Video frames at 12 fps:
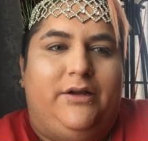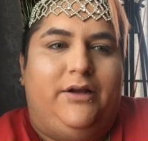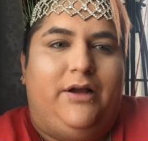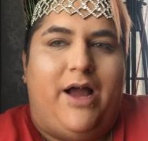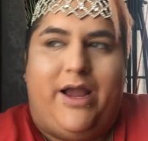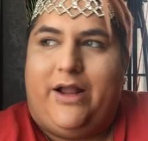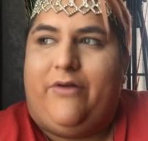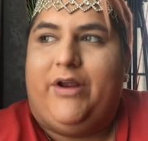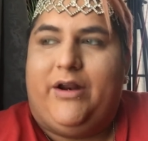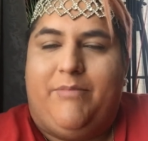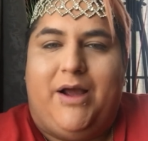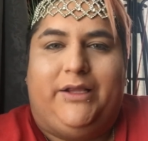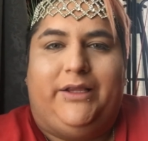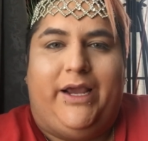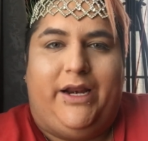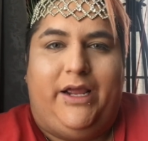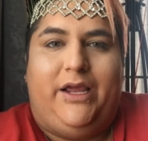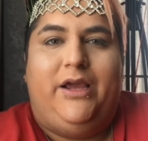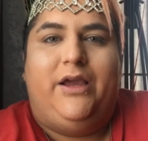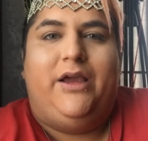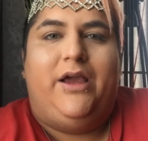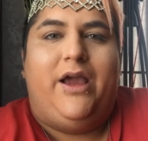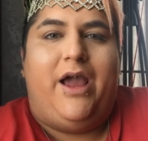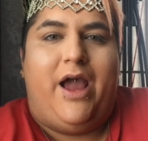I get greeted by the lady
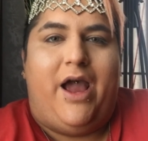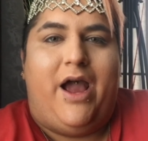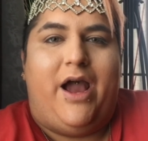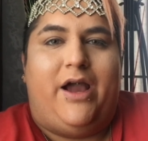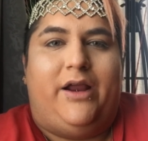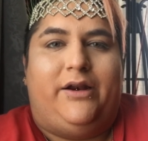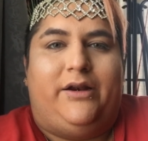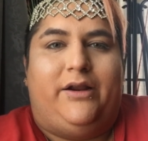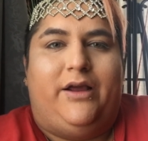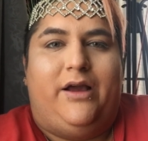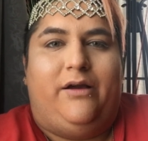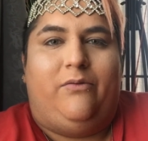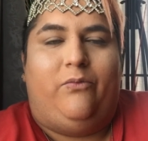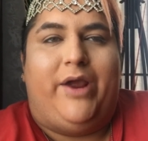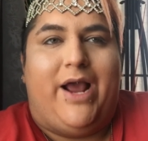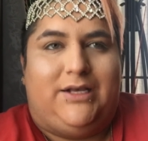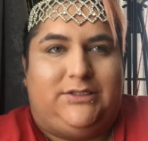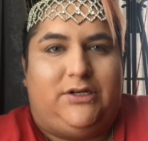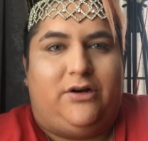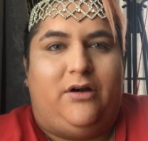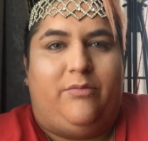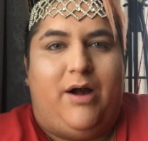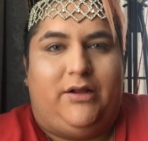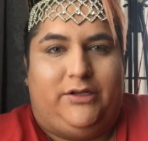and we ask her
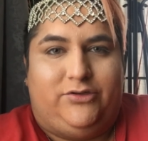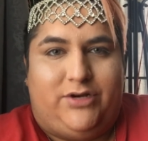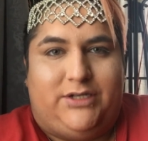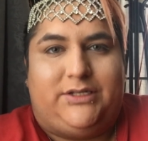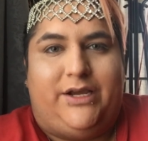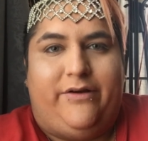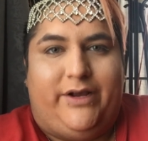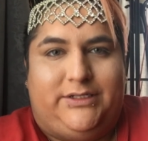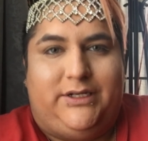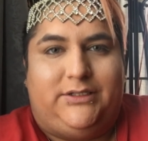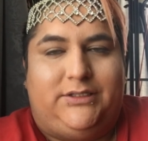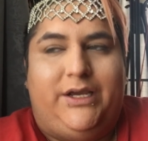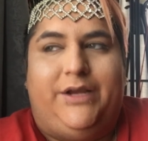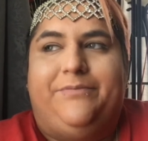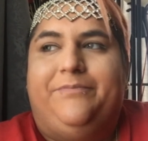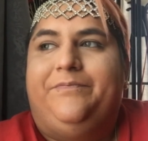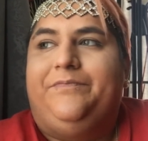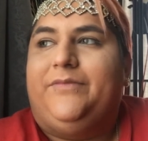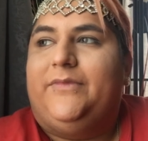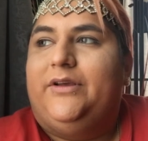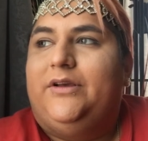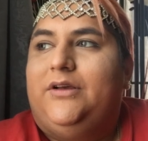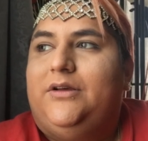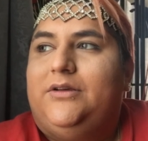about the dress that Yuretsi had seen.
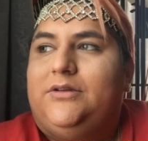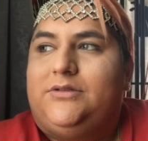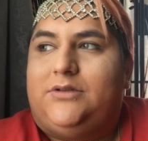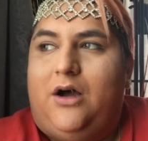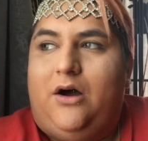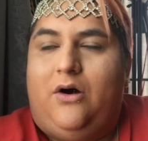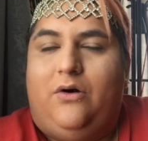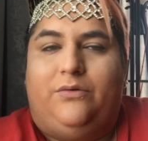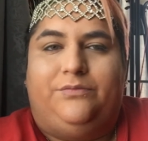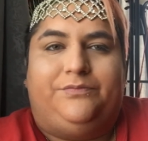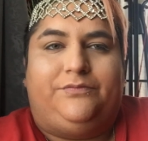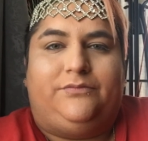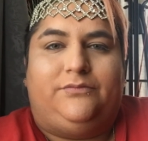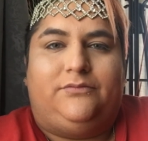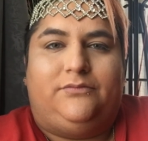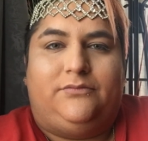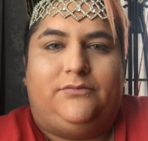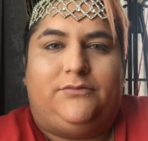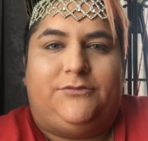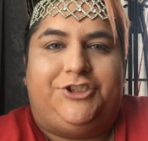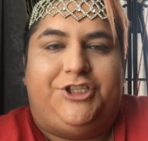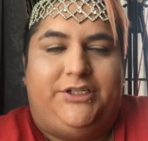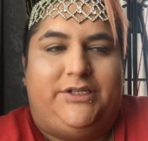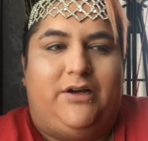So
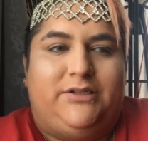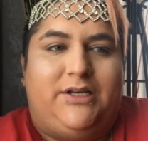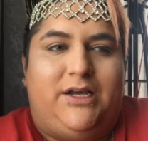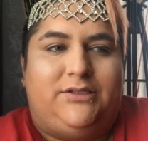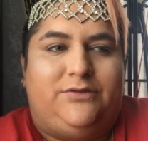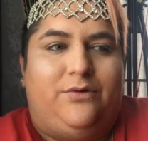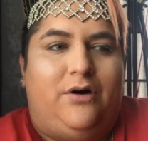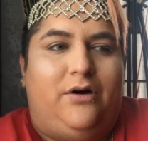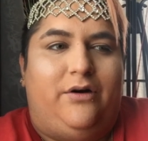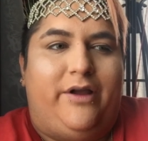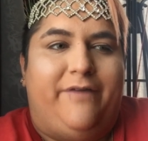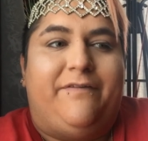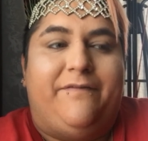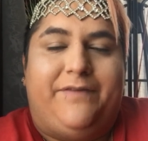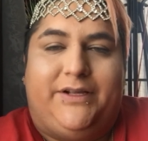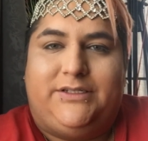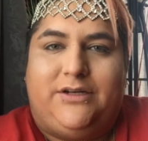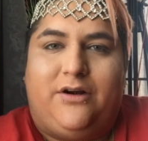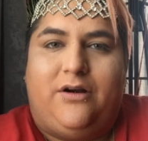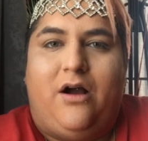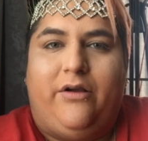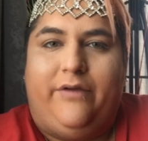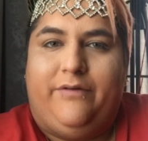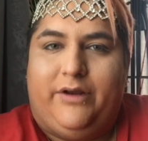she tells us, "Well, if it fits her, I'll
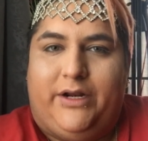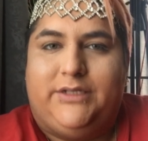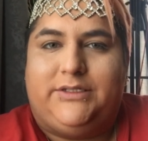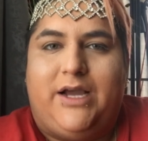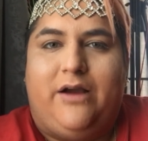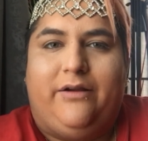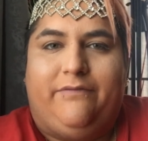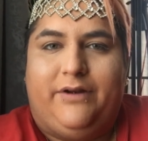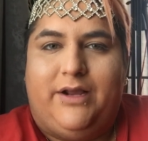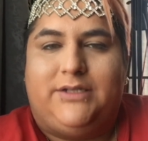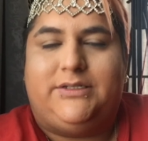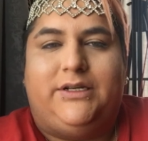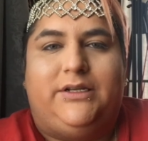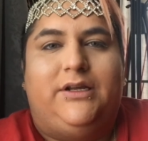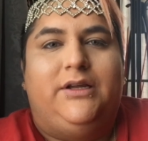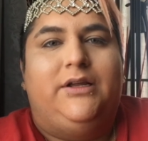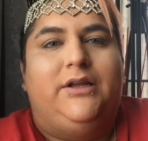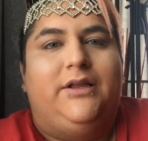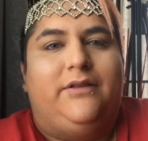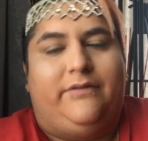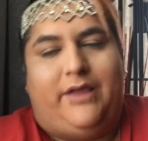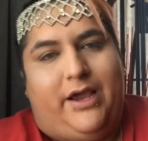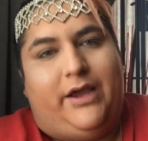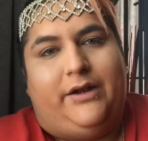give you a discount. If it doesn't,
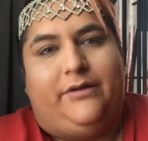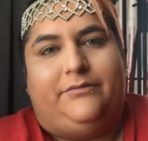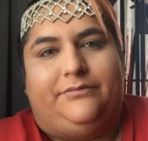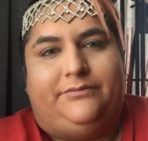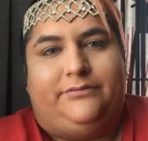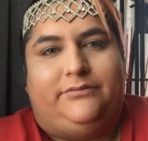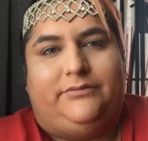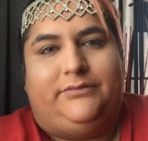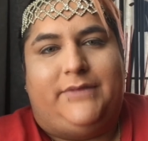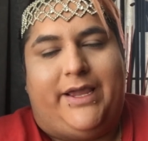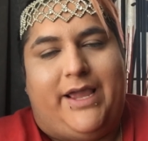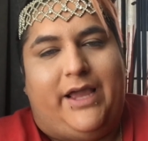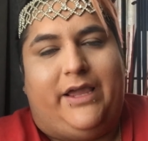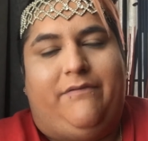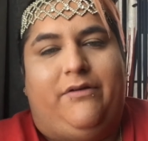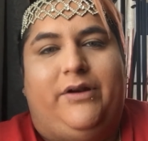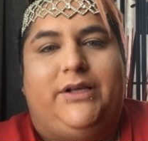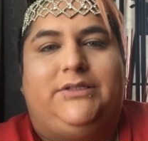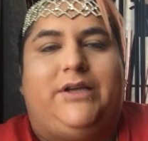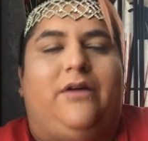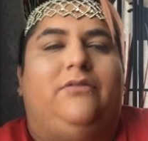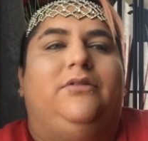then I can't give you a discount."